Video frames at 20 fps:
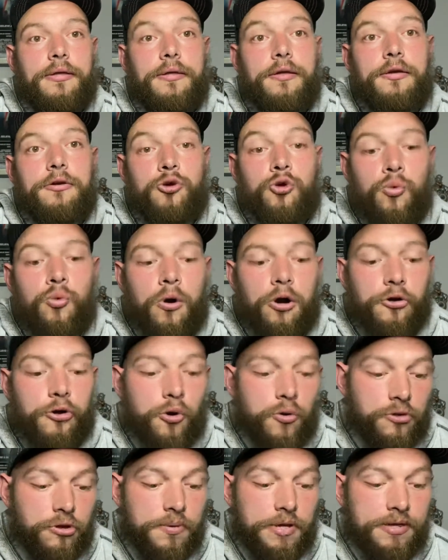You are
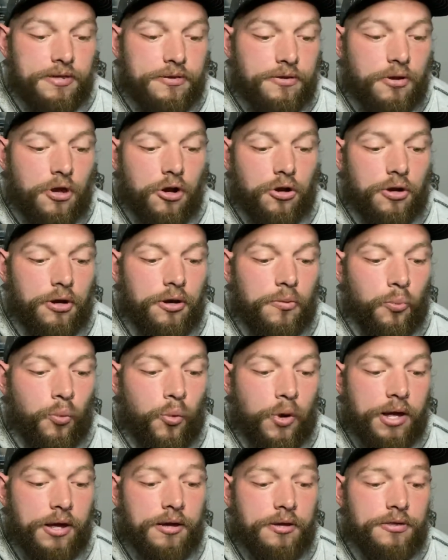going to be stuck
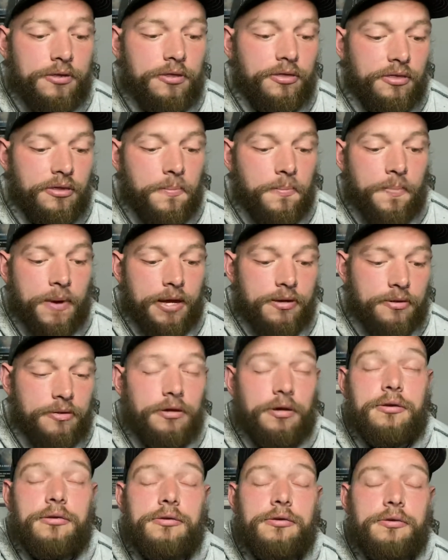with the
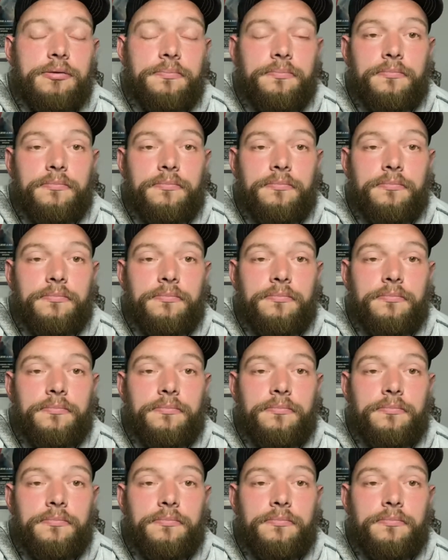basics.